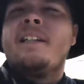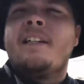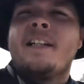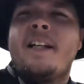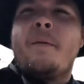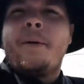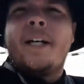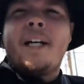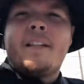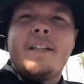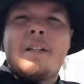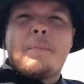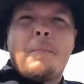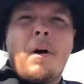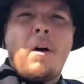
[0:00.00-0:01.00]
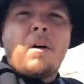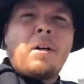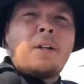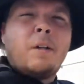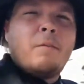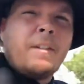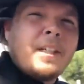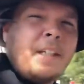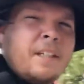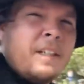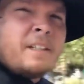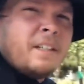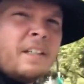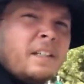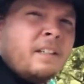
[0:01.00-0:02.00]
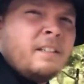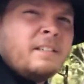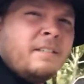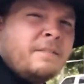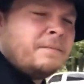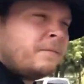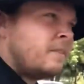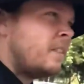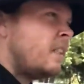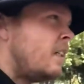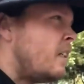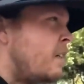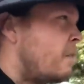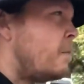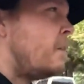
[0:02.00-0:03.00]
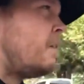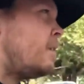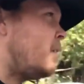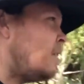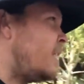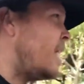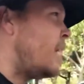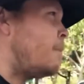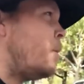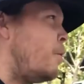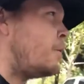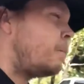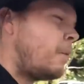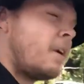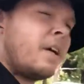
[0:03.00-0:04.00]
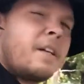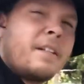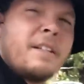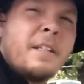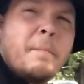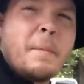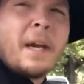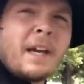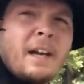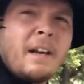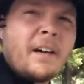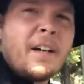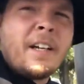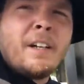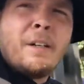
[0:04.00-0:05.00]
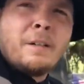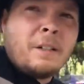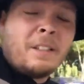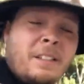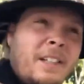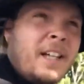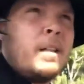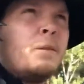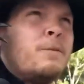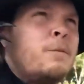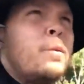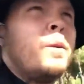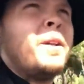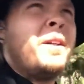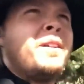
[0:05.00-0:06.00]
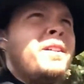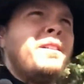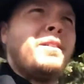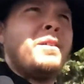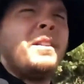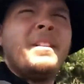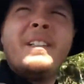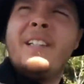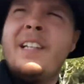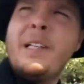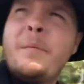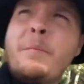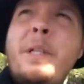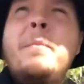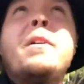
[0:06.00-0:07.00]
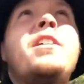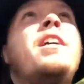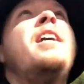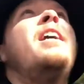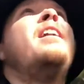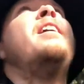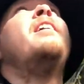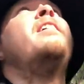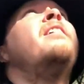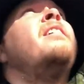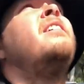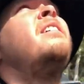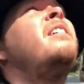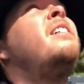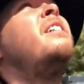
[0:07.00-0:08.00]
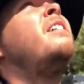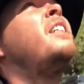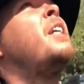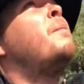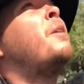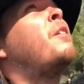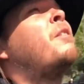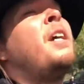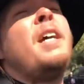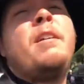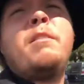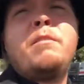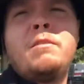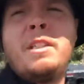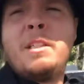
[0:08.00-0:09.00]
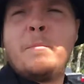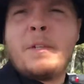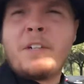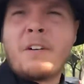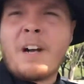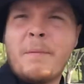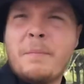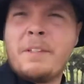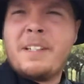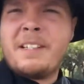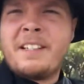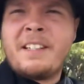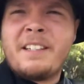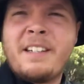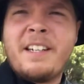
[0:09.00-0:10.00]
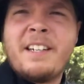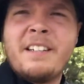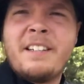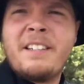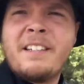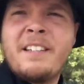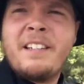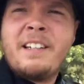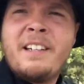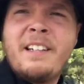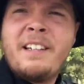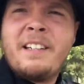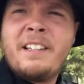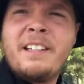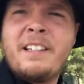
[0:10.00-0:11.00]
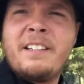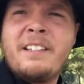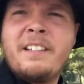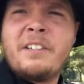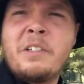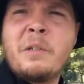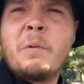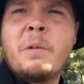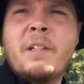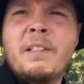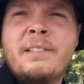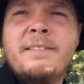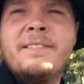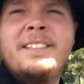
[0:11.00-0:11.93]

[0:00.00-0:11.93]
Now we got this park over here. Well, like most parks in the Bay Area or California or pretty much any Democrat-run metropolis these days. Yeah, you see a squirrel.